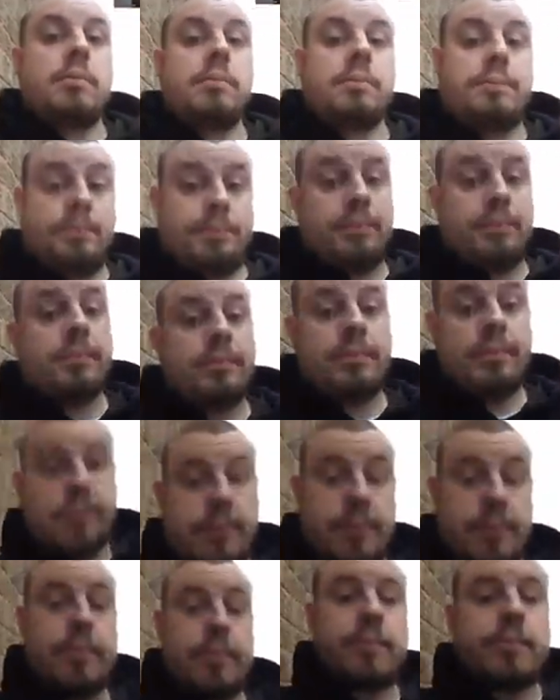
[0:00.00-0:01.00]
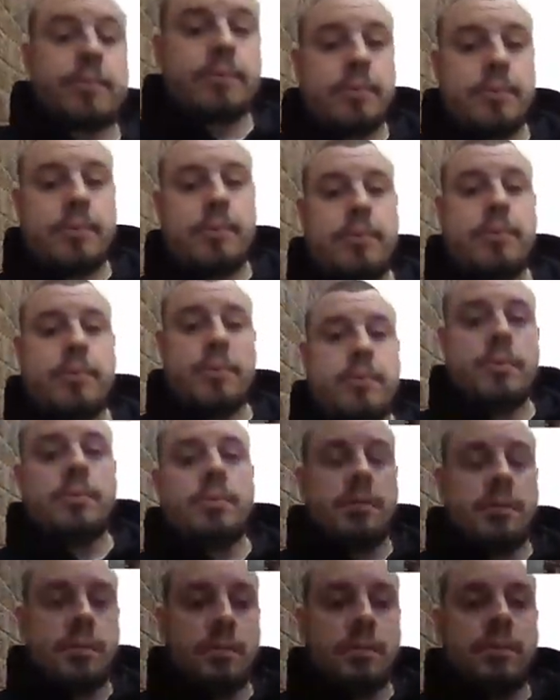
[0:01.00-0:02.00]
everything can be given back.
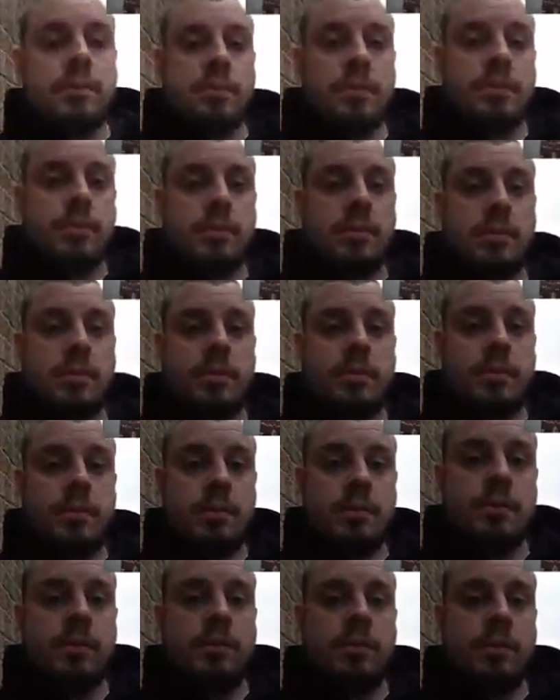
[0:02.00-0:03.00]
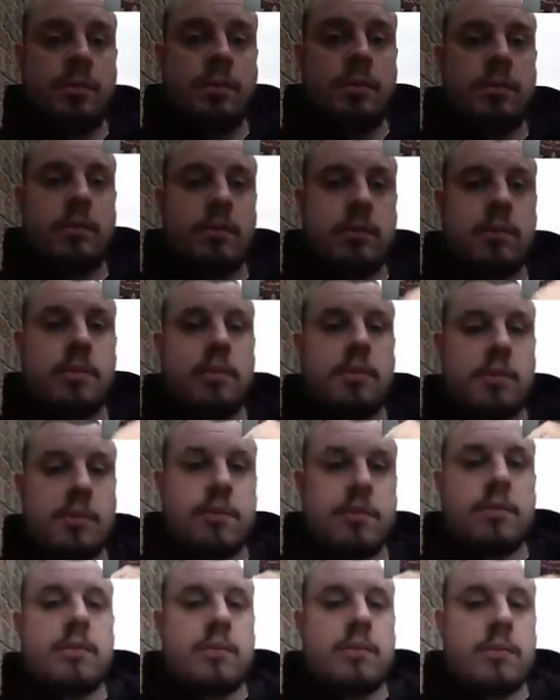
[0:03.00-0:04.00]
Full stop. But
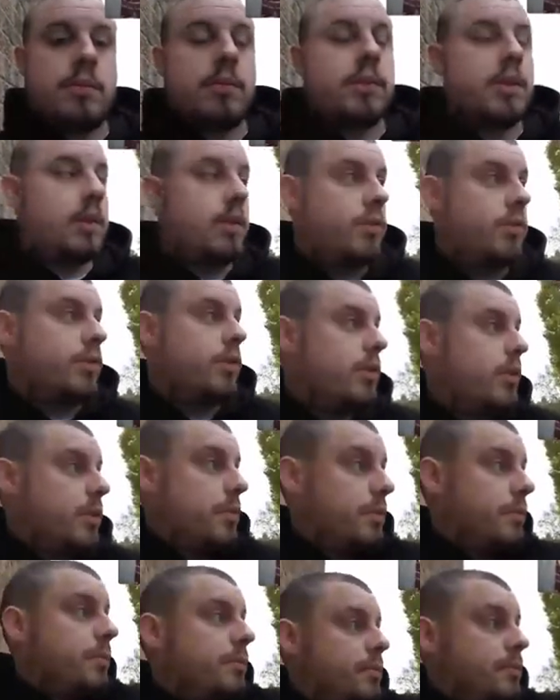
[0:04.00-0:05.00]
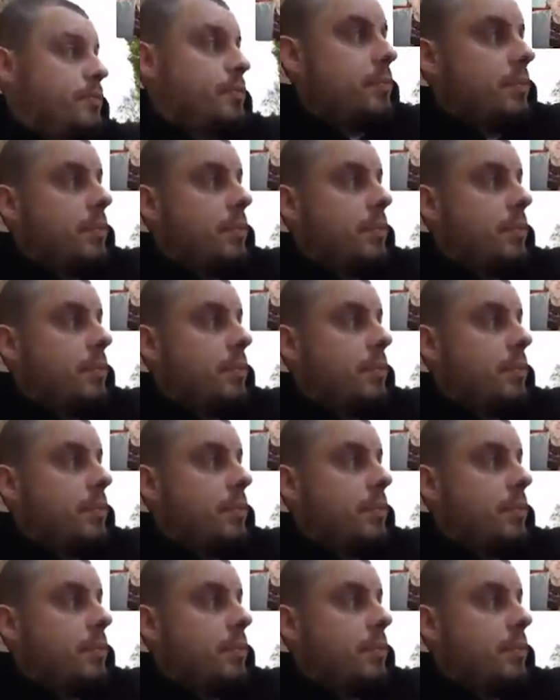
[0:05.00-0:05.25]
it's going to take a